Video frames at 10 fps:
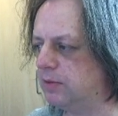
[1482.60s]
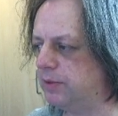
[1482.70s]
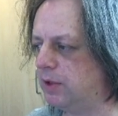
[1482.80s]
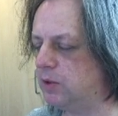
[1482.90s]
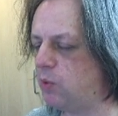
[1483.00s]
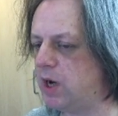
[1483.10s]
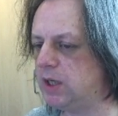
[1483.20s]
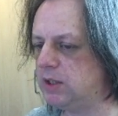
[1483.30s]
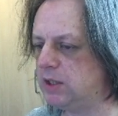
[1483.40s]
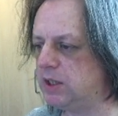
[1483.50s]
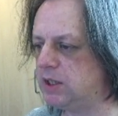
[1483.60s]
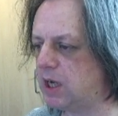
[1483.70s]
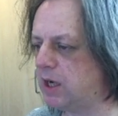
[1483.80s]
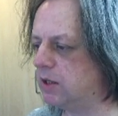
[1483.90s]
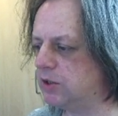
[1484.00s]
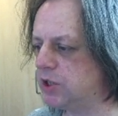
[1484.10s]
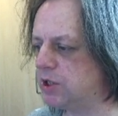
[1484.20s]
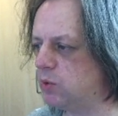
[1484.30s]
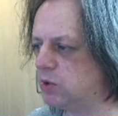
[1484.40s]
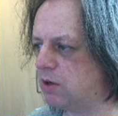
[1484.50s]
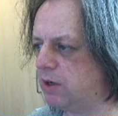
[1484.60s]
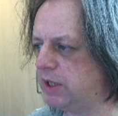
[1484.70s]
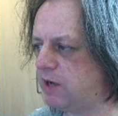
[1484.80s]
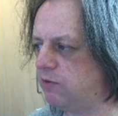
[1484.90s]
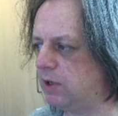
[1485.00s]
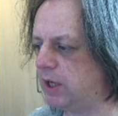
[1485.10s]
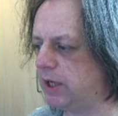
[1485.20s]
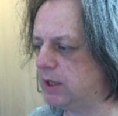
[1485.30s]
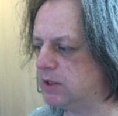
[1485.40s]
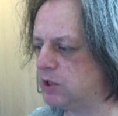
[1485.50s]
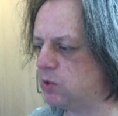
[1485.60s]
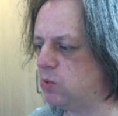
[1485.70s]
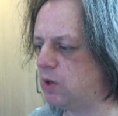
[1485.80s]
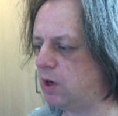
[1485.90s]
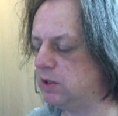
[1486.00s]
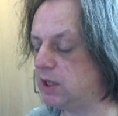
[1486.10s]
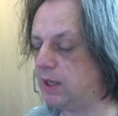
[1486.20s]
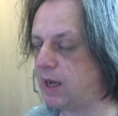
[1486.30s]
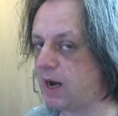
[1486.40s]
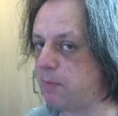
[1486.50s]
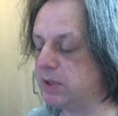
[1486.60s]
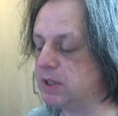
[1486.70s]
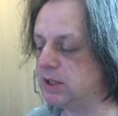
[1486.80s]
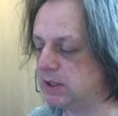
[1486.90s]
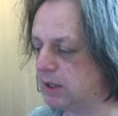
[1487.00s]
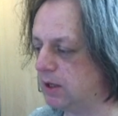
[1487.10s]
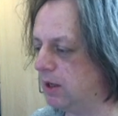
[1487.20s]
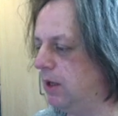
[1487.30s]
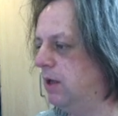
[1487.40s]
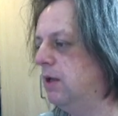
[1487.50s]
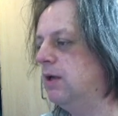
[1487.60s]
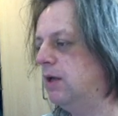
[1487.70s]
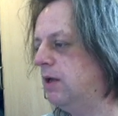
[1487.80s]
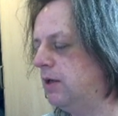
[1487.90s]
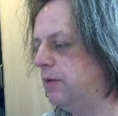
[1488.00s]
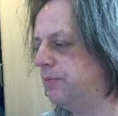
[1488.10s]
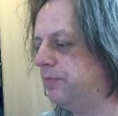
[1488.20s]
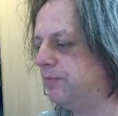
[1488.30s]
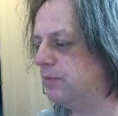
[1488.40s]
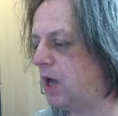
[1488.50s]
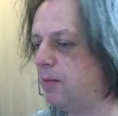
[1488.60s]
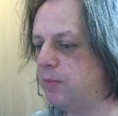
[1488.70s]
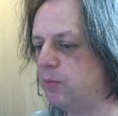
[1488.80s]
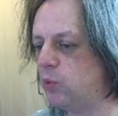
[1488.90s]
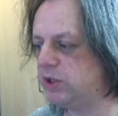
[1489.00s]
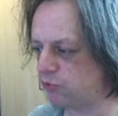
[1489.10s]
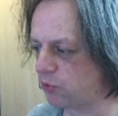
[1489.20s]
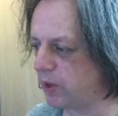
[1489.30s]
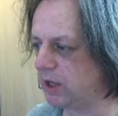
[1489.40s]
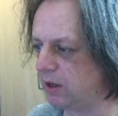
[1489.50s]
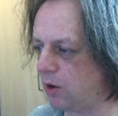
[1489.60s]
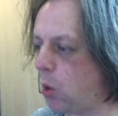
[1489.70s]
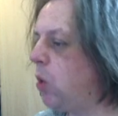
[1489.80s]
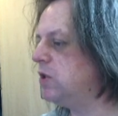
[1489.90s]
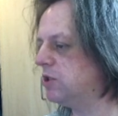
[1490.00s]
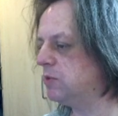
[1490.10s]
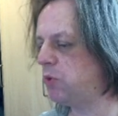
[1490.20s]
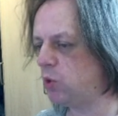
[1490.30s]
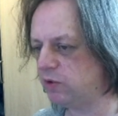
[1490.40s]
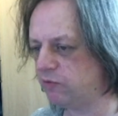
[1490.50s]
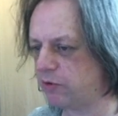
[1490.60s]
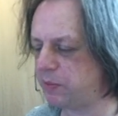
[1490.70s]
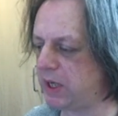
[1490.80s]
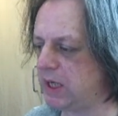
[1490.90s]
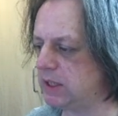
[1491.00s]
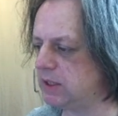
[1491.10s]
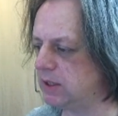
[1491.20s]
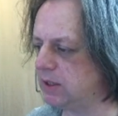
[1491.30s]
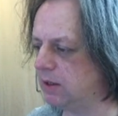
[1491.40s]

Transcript: Otherwise this cycle just goes on indefinitely. So until that happens, I'm withdrawing all support for Rapidus